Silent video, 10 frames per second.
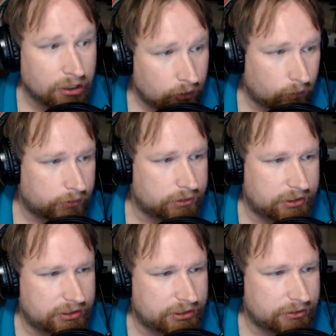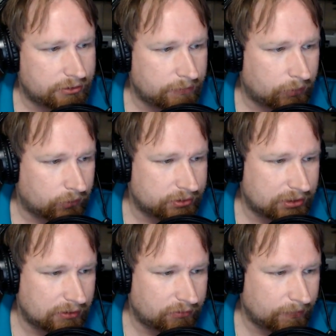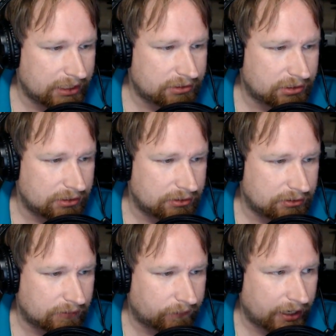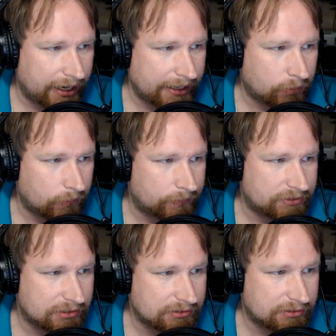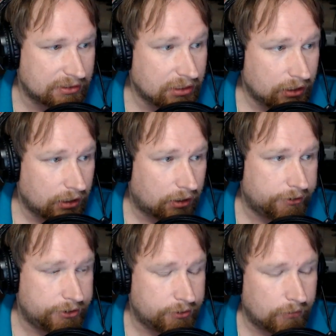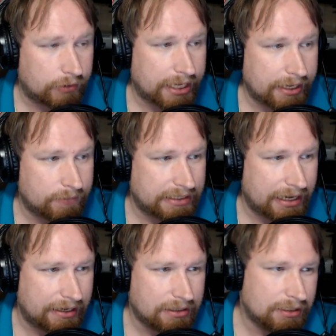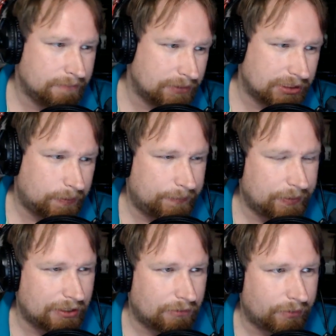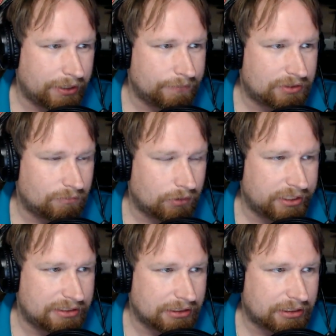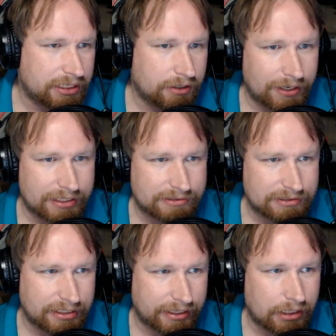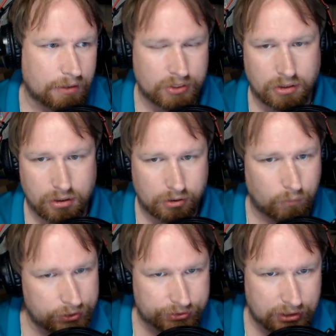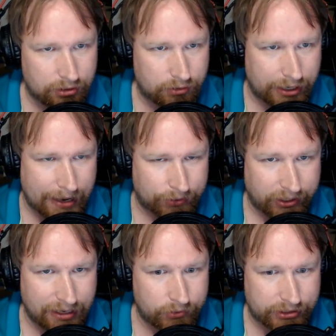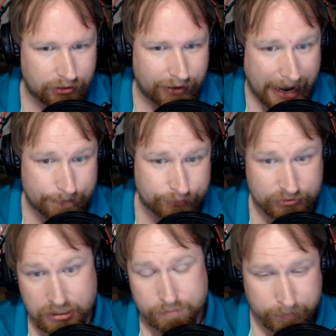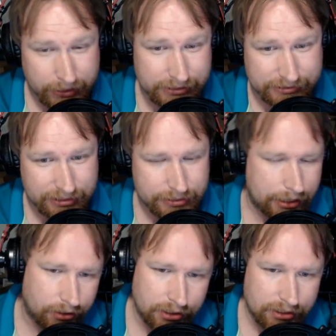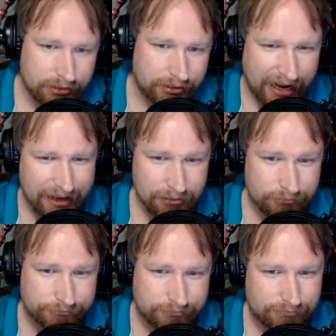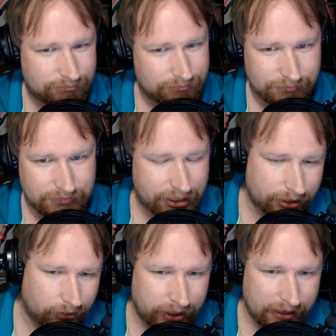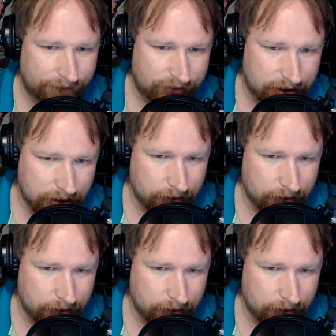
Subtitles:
we're going to continually pull this information and use it for ad purposes. Are you okay with that? Most people don't read the TOSs that come along with their apps, but it's in there. Now, you don't have to do